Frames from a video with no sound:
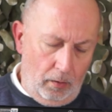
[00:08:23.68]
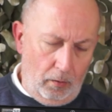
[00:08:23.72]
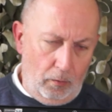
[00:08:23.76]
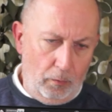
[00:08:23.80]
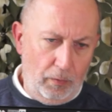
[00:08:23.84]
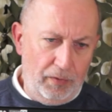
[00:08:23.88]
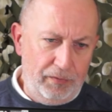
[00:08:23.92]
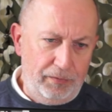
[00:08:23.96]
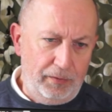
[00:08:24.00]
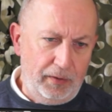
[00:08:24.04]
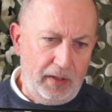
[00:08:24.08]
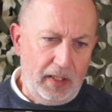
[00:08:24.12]

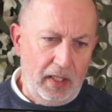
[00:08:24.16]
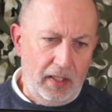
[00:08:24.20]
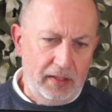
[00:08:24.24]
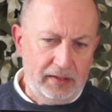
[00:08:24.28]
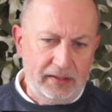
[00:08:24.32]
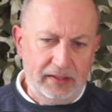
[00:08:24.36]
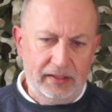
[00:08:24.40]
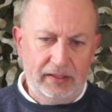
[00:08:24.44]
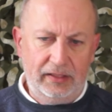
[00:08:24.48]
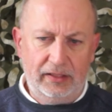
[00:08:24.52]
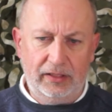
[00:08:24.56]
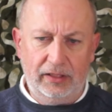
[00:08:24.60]
with
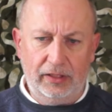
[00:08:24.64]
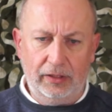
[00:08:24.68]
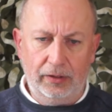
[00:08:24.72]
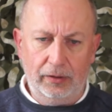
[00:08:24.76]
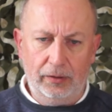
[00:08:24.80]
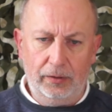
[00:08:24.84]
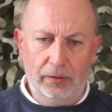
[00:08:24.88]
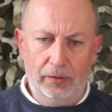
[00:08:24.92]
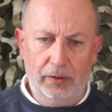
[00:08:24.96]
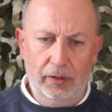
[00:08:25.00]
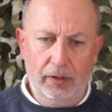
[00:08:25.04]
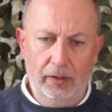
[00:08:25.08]
regards
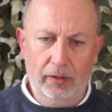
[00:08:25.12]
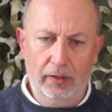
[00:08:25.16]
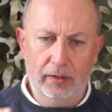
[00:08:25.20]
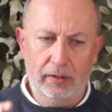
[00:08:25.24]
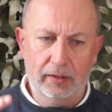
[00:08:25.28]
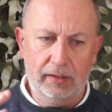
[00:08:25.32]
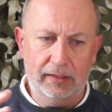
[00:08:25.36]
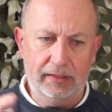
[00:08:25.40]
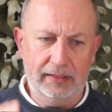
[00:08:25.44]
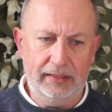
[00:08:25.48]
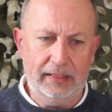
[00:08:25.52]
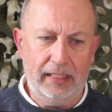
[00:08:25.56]
to
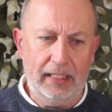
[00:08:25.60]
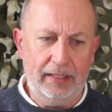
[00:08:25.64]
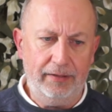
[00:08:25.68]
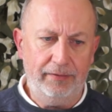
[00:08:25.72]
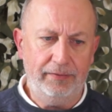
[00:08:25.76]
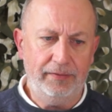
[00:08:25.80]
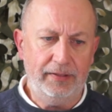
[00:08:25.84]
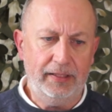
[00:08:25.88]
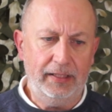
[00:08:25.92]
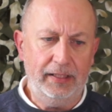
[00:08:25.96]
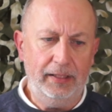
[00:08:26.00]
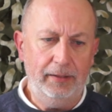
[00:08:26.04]
the
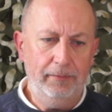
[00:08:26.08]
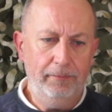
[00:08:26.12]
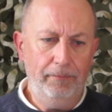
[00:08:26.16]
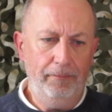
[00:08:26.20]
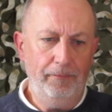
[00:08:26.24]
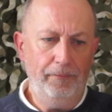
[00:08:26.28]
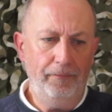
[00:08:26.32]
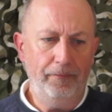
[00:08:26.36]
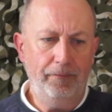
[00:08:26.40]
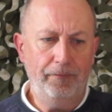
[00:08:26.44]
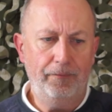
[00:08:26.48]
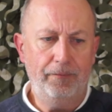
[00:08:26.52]
safety,
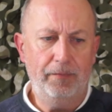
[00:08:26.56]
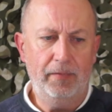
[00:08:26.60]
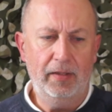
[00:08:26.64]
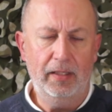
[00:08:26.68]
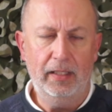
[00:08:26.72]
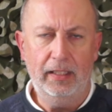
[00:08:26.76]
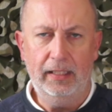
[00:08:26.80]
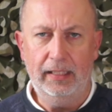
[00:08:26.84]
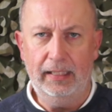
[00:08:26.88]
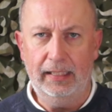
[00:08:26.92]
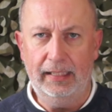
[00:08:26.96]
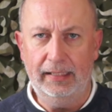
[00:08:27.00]

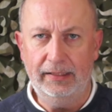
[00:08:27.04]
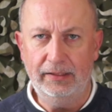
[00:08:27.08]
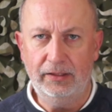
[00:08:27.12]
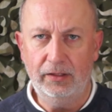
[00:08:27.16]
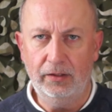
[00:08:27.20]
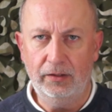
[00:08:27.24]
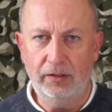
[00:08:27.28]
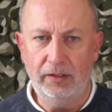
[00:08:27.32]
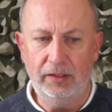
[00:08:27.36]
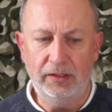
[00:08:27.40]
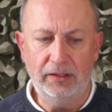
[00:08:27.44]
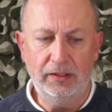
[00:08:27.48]
it's
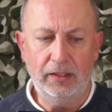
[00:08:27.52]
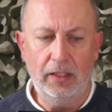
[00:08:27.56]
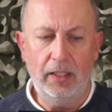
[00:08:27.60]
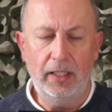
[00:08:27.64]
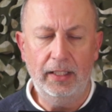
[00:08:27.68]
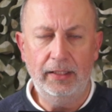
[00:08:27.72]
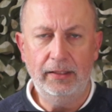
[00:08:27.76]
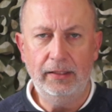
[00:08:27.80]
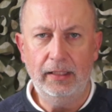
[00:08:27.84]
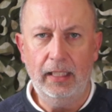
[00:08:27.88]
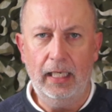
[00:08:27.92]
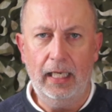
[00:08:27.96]
on the
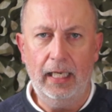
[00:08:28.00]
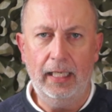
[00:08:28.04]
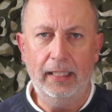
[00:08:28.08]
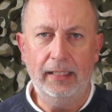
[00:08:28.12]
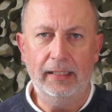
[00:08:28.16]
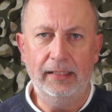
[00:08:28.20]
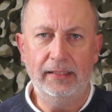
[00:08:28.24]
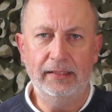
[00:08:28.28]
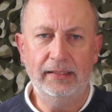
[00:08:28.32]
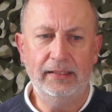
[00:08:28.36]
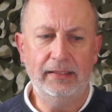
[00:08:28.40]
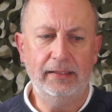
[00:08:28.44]
side and
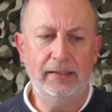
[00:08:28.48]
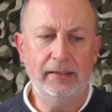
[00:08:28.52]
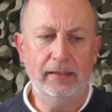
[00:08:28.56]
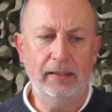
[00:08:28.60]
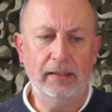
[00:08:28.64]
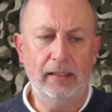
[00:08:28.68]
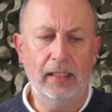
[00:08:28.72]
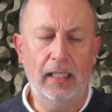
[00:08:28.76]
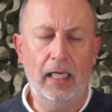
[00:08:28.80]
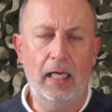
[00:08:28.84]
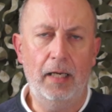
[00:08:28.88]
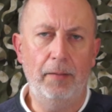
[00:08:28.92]
it's
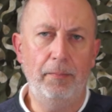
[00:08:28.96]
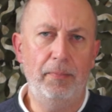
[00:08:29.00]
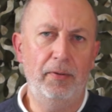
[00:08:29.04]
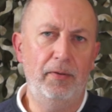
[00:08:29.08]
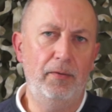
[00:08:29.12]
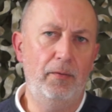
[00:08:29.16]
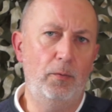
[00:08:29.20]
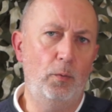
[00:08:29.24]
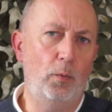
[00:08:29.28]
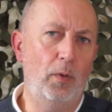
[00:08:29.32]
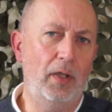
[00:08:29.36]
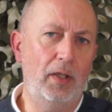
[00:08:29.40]

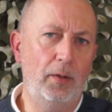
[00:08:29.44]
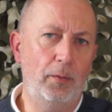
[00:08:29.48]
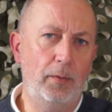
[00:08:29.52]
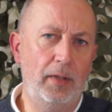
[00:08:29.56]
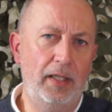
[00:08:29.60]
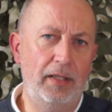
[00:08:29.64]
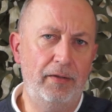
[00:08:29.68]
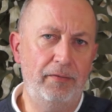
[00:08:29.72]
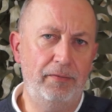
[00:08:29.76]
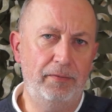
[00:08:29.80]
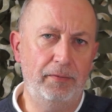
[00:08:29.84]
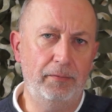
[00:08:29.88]
up well
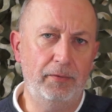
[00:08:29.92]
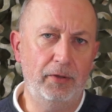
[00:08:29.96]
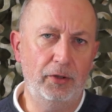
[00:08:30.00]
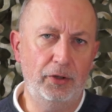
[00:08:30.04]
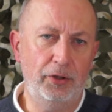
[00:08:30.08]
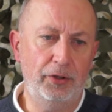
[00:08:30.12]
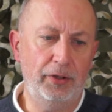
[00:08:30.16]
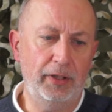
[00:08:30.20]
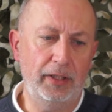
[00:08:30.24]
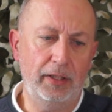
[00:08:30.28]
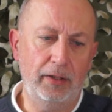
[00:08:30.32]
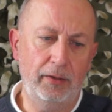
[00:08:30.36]
away from the
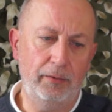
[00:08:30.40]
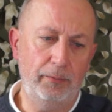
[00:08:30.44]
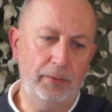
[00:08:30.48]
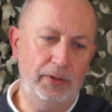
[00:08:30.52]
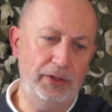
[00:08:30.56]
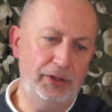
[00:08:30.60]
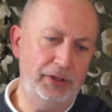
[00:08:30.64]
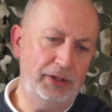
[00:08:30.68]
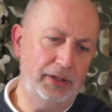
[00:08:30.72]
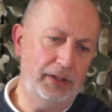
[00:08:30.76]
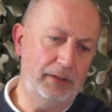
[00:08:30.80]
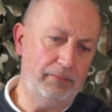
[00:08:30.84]
trigger,
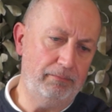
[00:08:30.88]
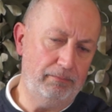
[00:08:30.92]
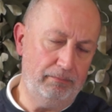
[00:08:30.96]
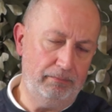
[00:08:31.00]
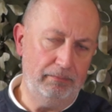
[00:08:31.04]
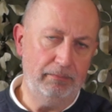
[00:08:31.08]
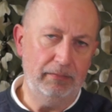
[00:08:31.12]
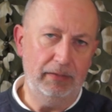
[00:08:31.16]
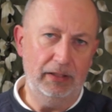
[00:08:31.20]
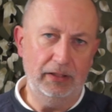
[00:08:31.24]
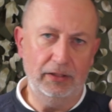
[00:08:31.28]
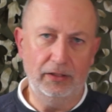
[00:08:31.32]
which
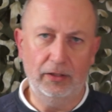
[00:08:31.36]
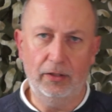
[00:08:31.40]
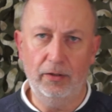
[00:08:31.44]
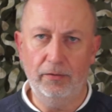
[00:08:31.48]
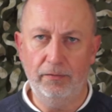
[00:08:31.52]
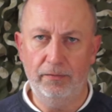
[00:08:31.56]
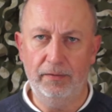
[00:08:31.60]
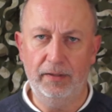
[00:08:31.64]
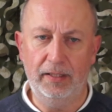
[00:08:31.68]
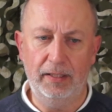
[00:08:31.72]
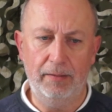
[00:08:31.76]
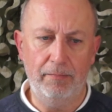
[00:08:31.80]
is a
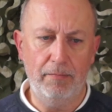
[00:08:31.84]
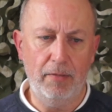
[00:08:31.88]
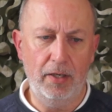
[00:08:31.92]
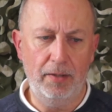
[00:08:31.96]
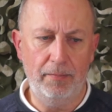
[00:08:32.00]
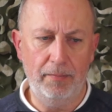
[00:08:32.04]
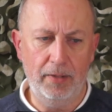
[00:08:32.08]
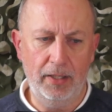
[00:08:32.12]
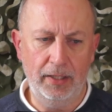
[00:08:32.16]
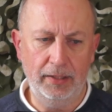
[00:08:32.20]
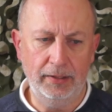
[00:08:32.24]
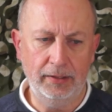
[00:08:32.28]
good thing in my
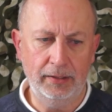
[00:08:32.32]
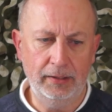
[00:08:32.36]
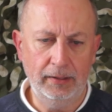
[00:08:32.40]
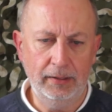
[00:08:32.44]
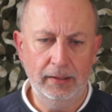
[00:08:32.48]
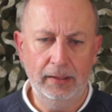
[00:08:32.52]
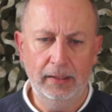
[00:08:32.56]
mind.